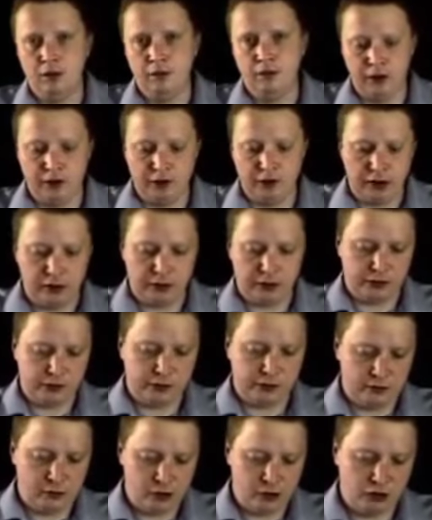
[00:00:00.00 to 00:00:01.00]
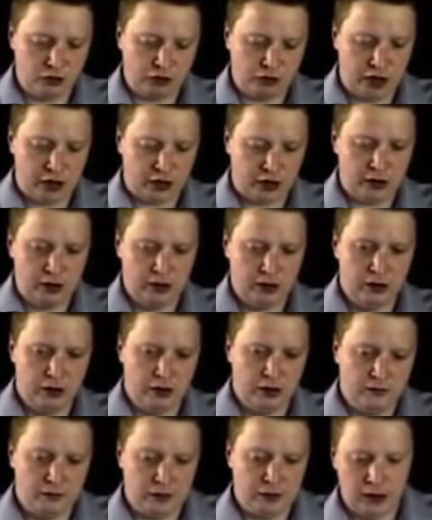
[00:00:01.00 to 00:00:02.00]
knight to f7, check.
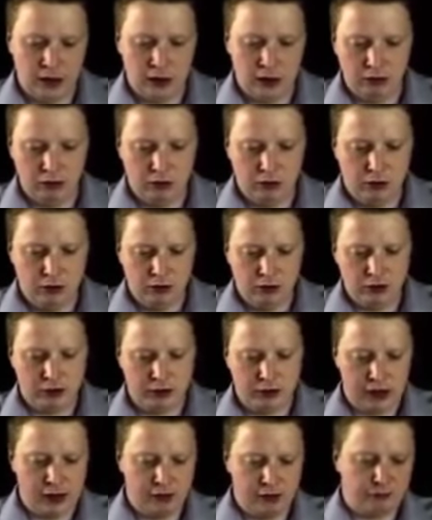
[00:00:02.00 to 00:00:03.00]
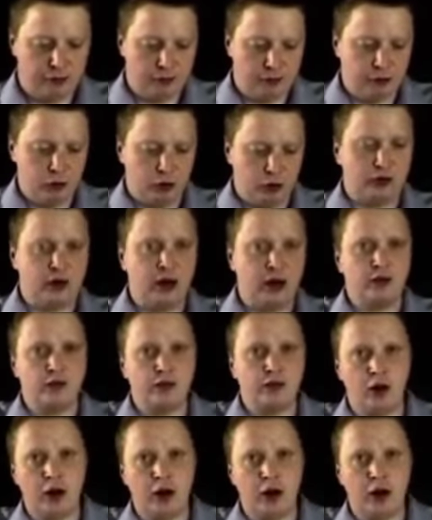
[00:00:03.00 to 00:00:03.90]
Now, okay, if rook takes